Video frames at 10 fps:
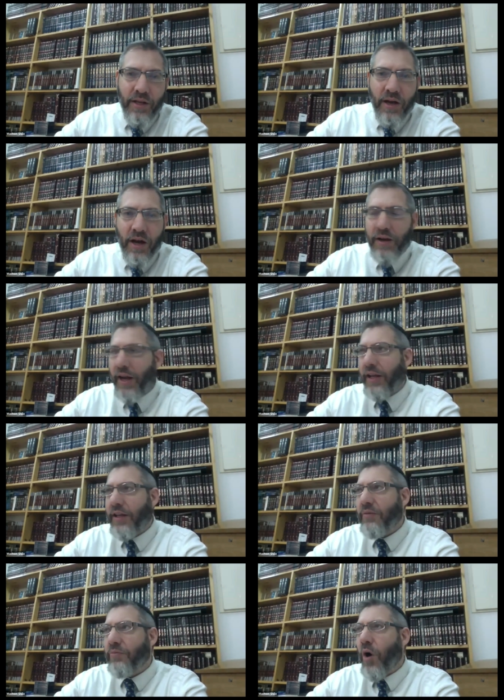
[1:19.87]
And
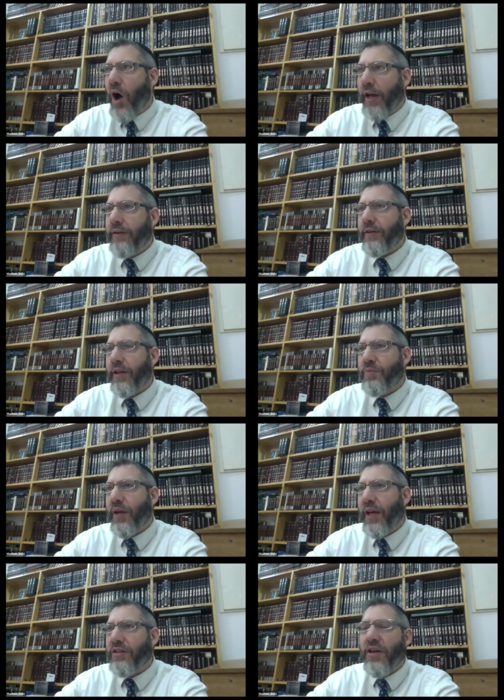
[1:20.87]
he, why?
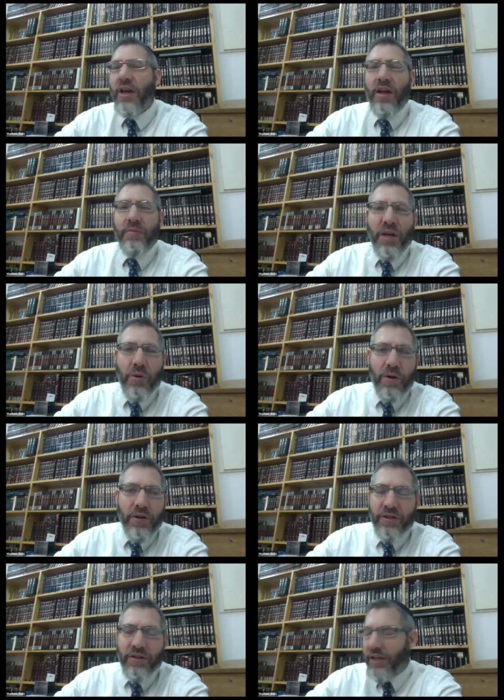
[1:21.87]
Explains.
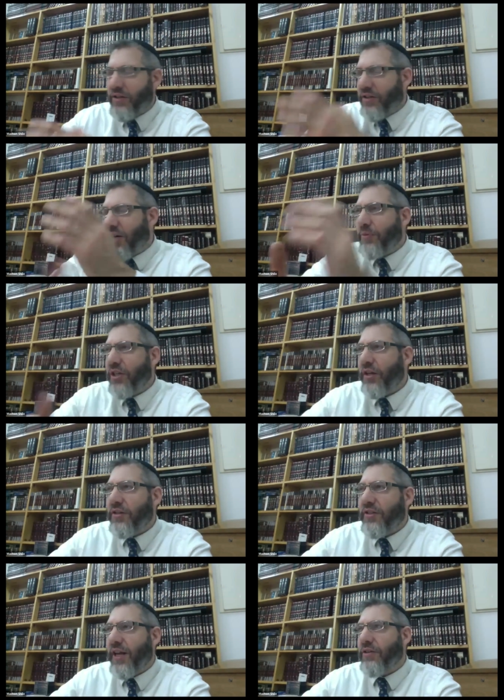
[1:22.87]
Because that is the same
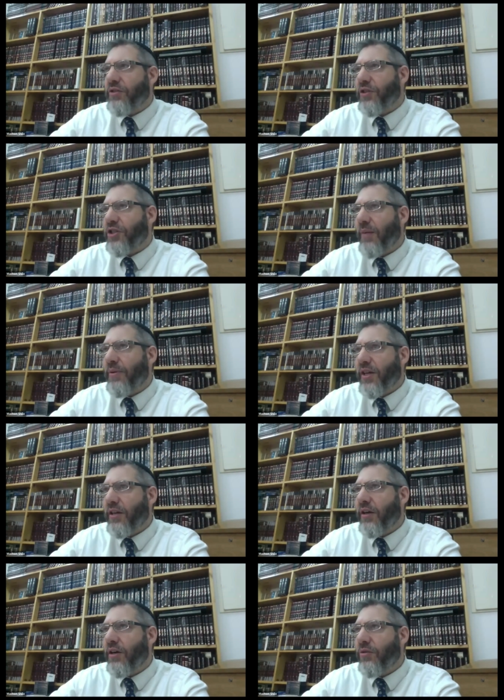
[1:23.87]
standards for Shabbos
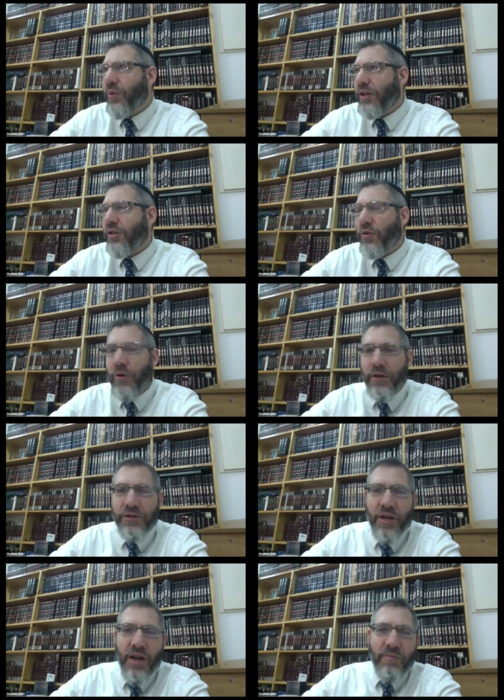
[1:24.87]
wicks and
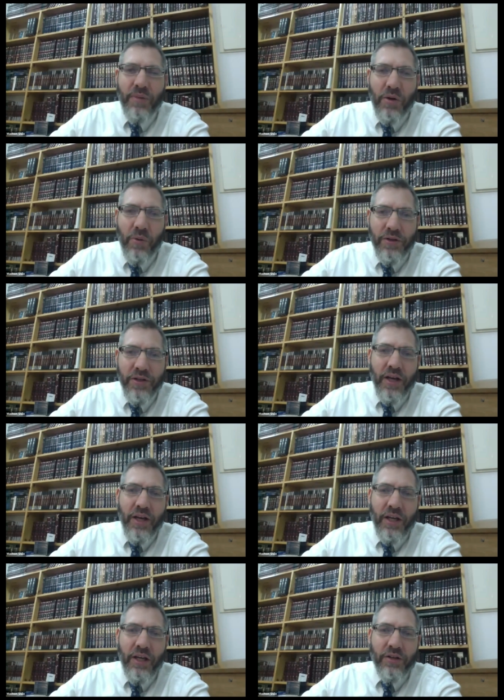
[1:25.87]
oils, because
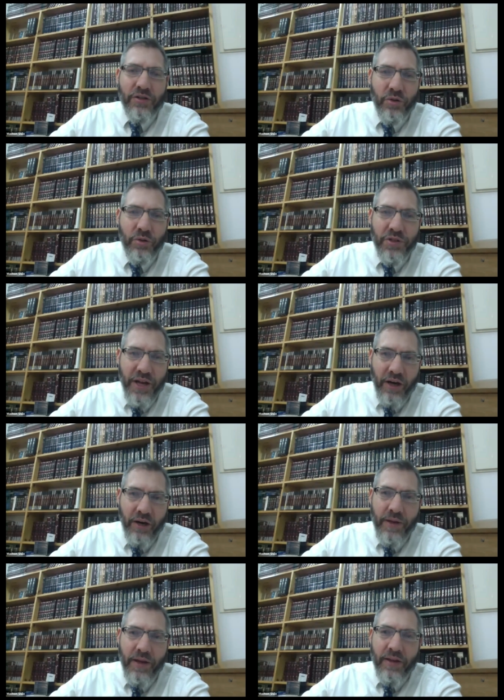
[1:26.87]
he assumes
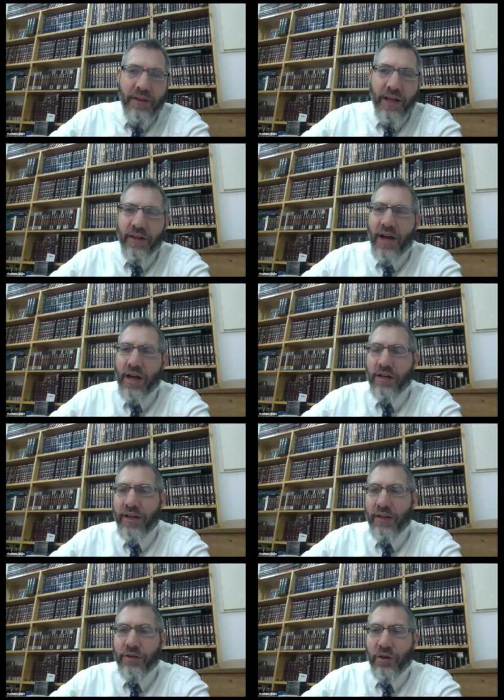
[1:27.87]
there that the Hanukkah
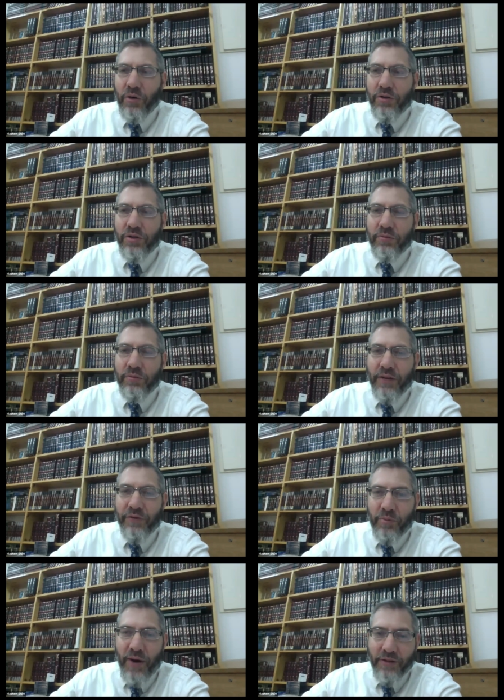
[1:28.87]
candles are also meant
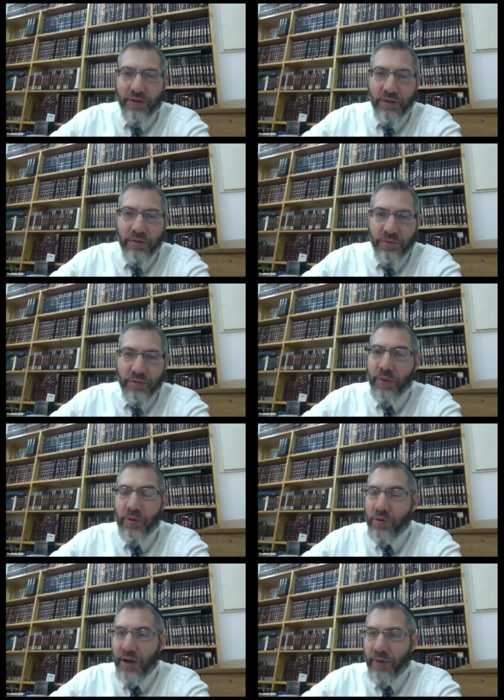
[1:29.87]
for practical use, but we
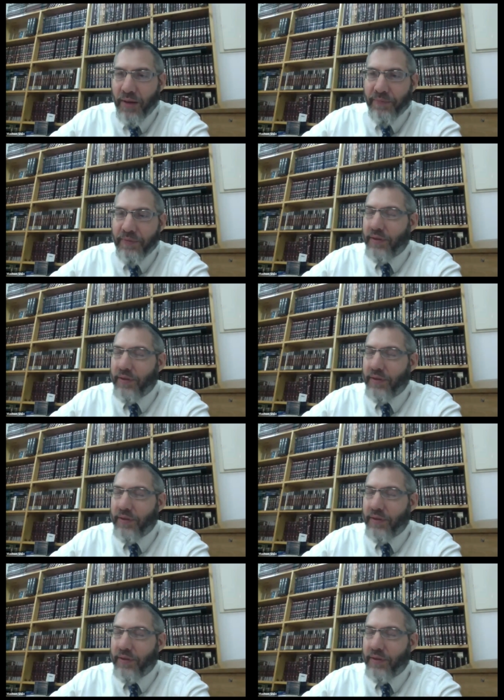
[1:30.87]
don't hold that way.